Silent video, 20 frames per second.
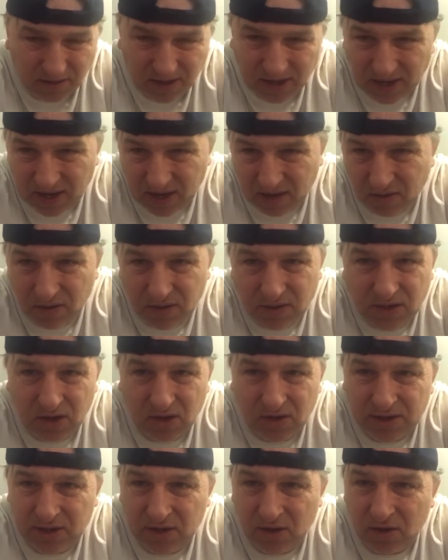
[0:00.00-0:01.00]
you know,
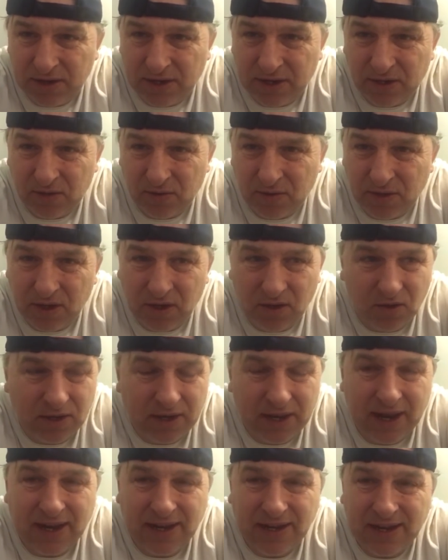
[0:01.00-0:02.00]
da-di-da-di-do, and you look
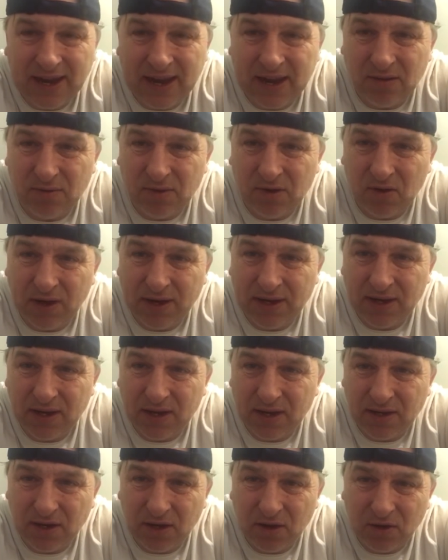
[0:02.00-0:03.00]
at it now, like,
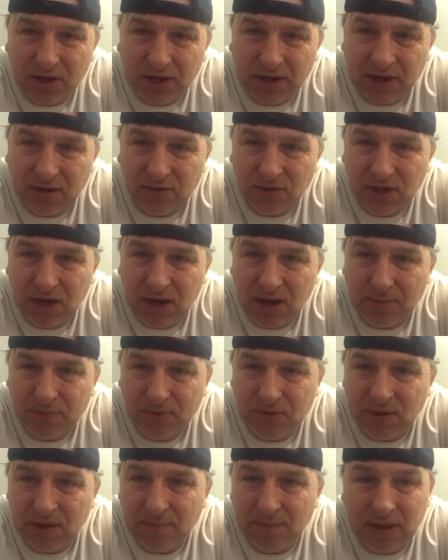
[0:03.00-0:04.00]
and you look at those
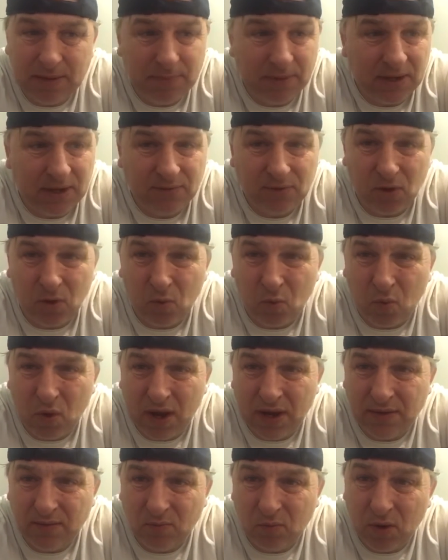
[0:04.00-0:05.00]
clubs, and maybe they've got
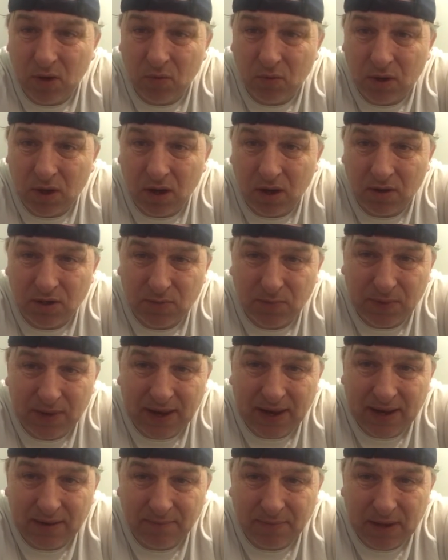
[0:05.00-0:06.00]
one world-class
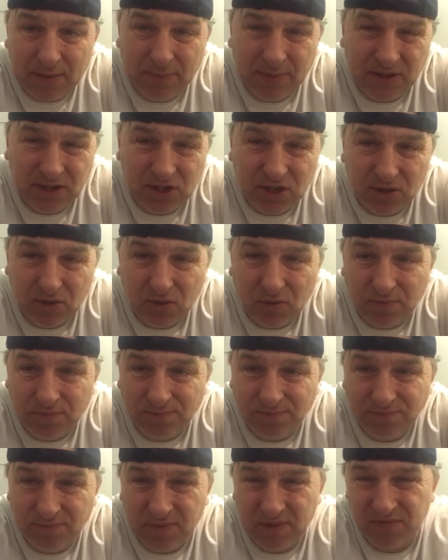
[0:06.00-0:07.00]
player, maybe two.
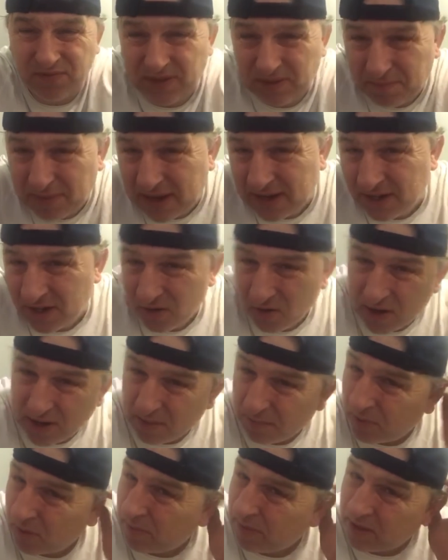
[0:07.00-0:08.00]
I think Man United
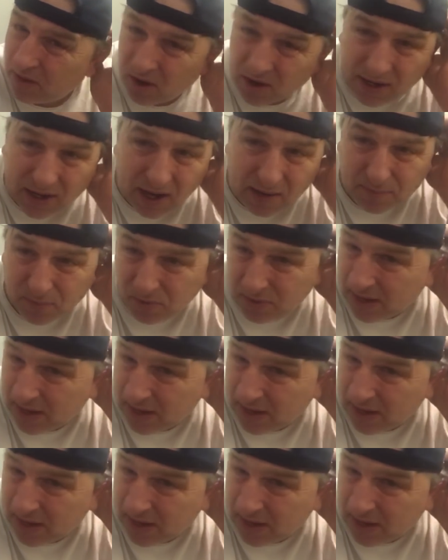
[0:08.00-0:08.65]
have probably got a couple